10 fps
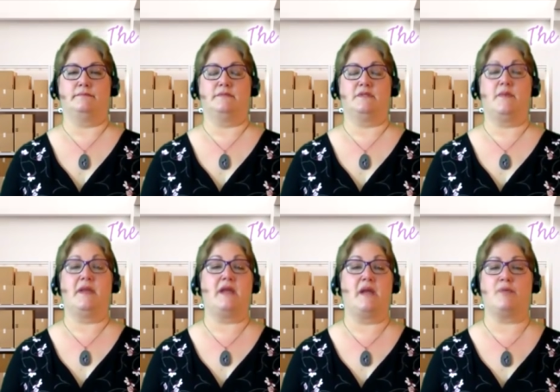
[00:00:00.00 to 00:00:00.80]

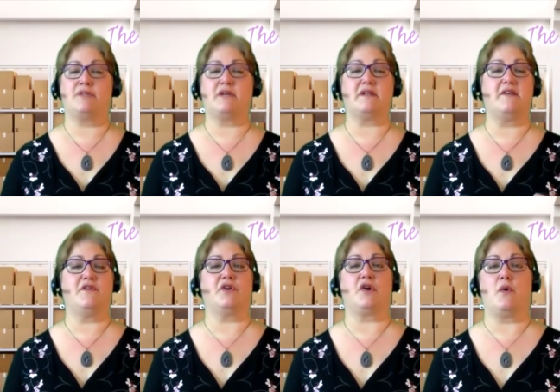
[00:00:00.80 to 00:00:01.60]
depending, and particularly if
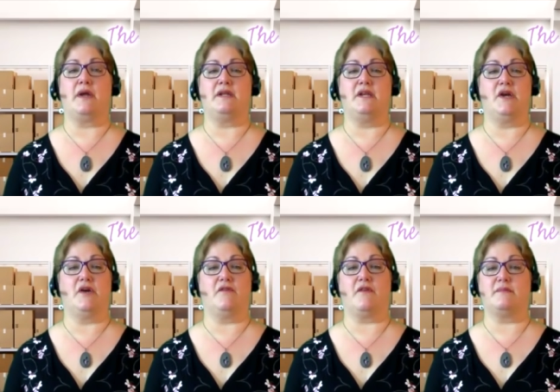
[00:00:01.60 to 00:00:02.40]
you're going, you
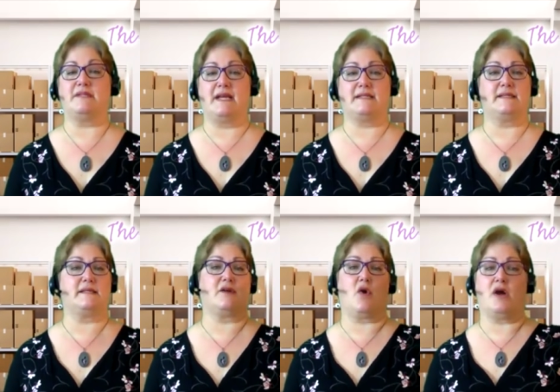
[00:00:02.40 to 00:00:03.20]
know, from Texas
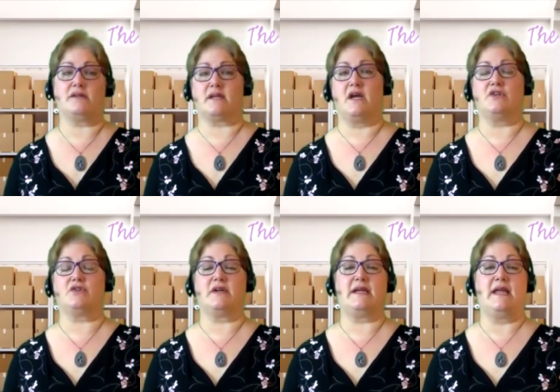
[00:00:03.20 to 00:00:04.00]
across the
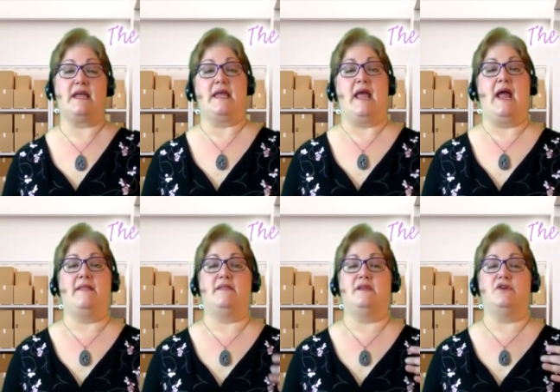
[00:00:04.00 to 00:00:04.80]
country,
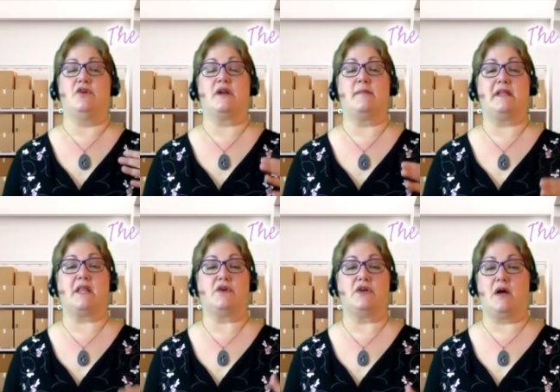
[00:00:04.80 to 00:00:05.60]
and you're going to be
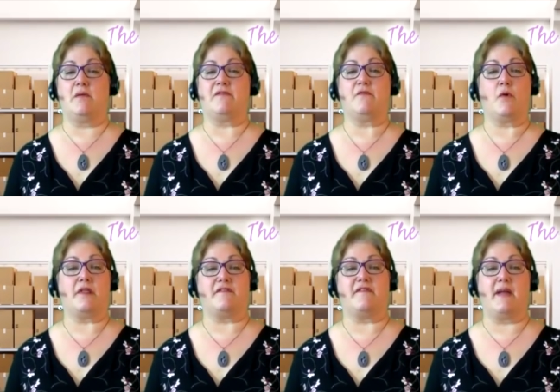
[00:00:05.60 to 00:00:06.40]
loaded on with 4
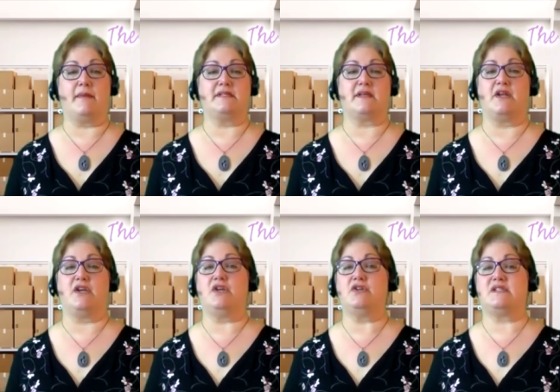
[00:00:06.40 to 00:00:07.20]
other families on a
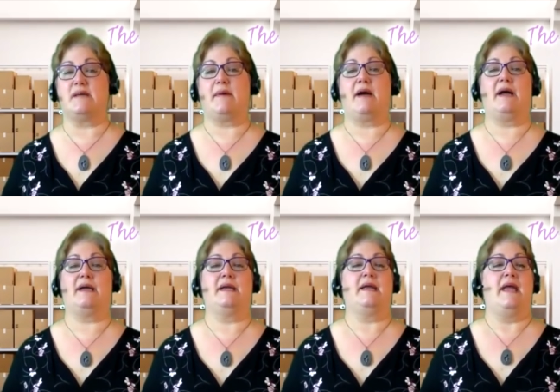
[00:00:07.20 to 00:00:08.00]
huge
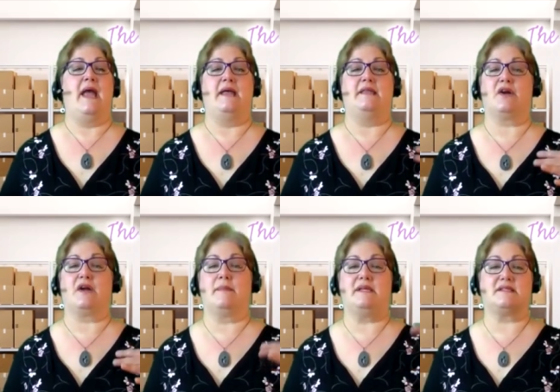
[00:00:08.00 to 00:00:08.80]
semi, and they're
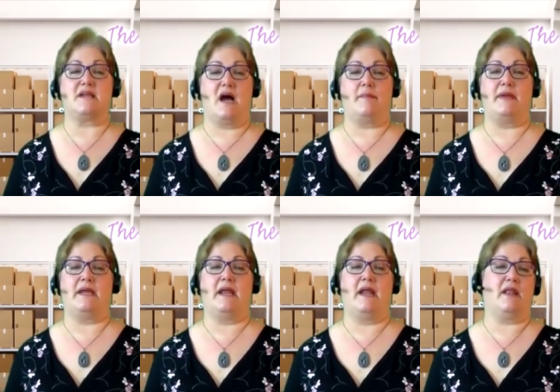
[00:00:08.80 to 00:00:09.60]
going to be
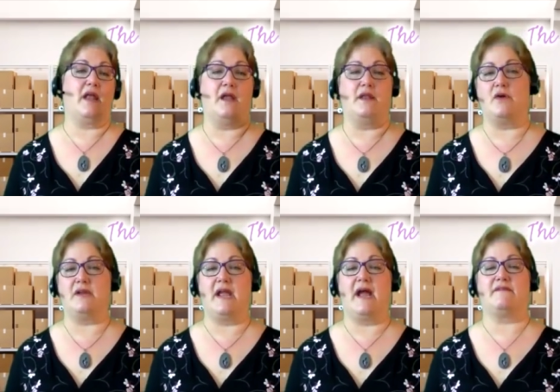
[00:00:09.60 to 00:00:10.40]
stopping and
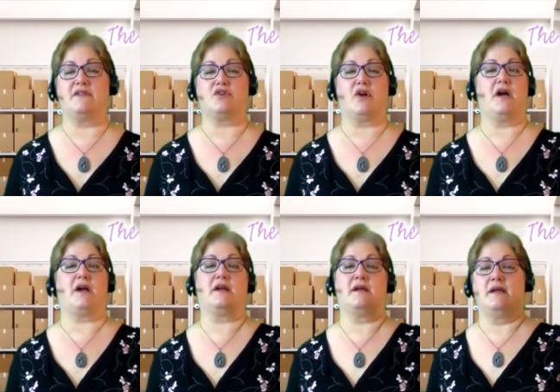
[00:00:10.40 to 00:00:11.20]
unloading half the
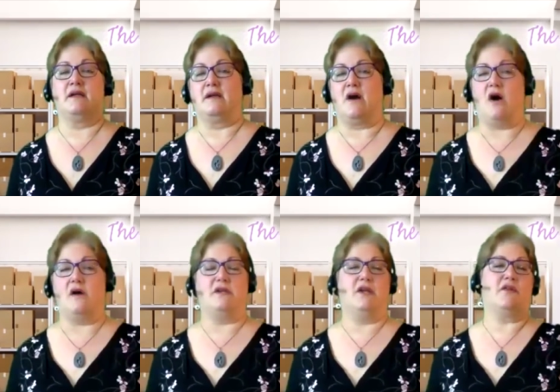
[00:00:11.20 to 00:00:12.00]
truck.
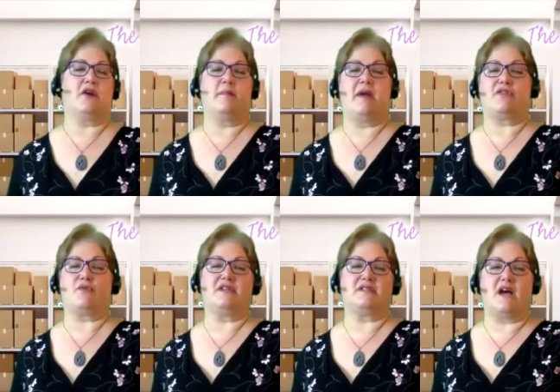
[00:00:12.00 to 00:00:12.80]
You know, they're going to make
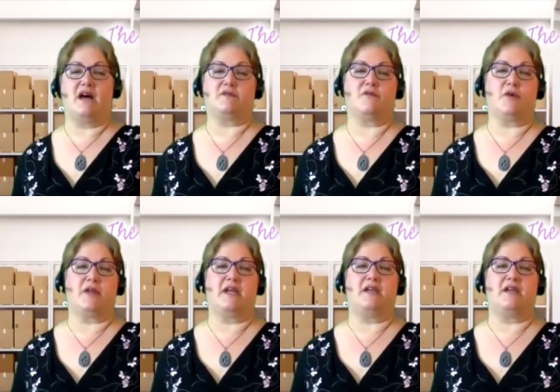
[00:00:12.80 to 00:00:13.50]
3 stops before they get